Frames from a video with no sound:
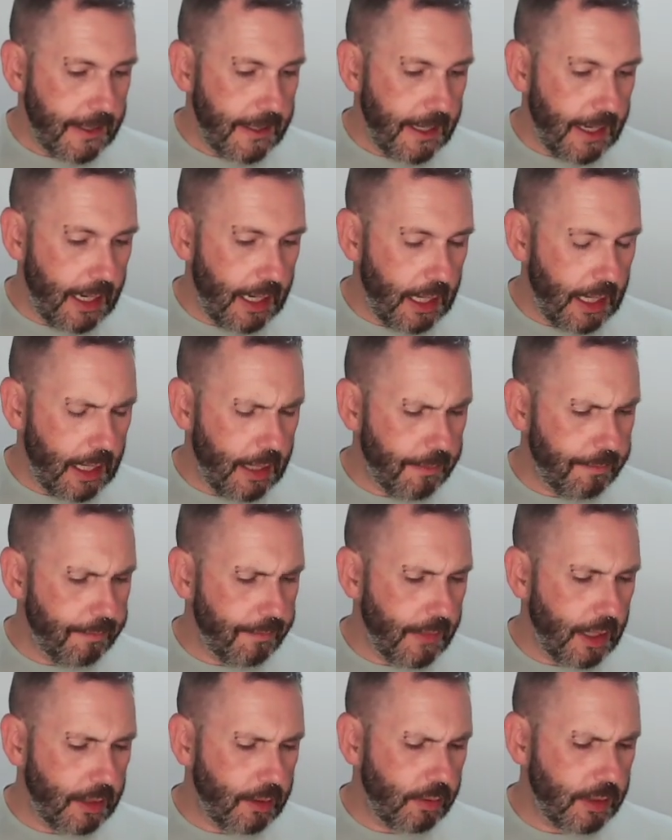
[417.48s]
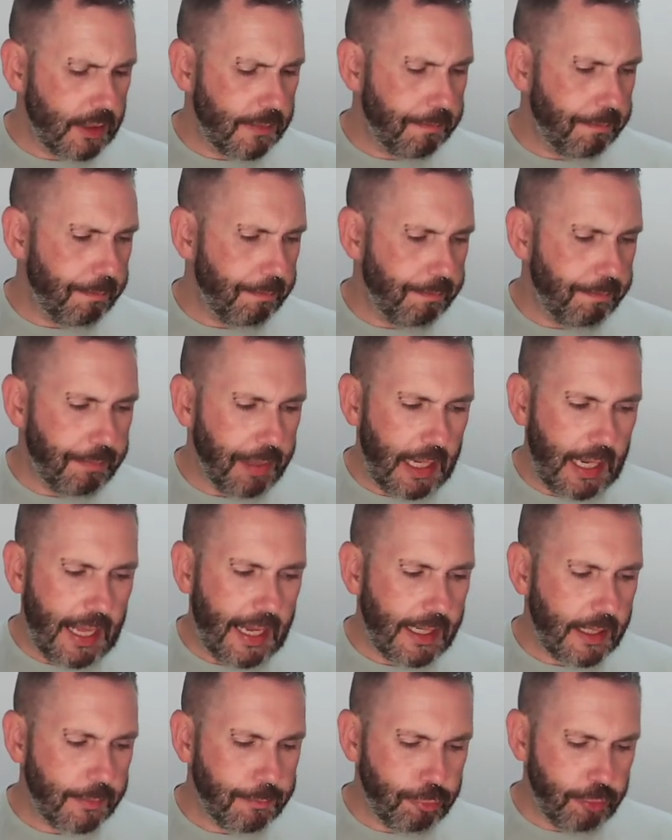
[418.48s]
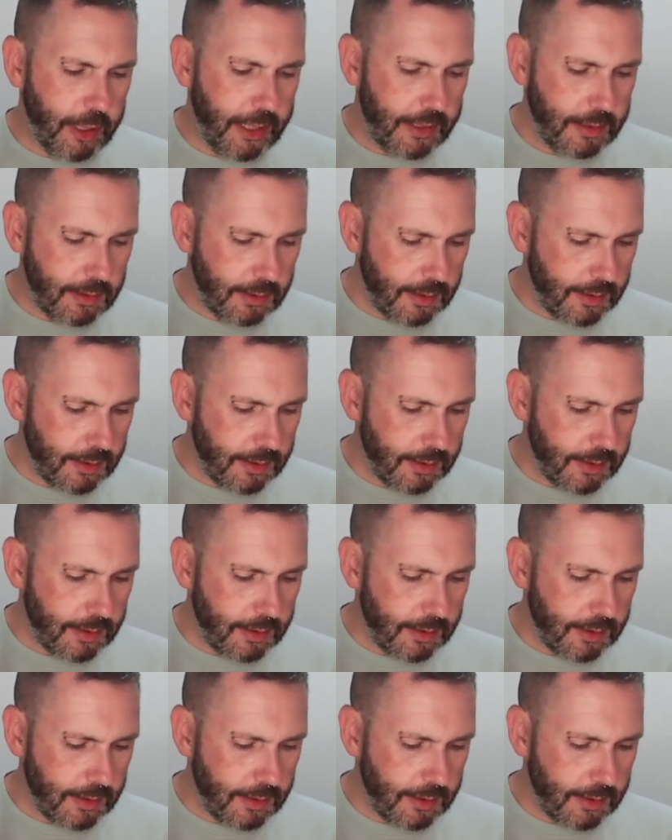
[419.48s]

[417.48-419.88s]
I know it's blackberry and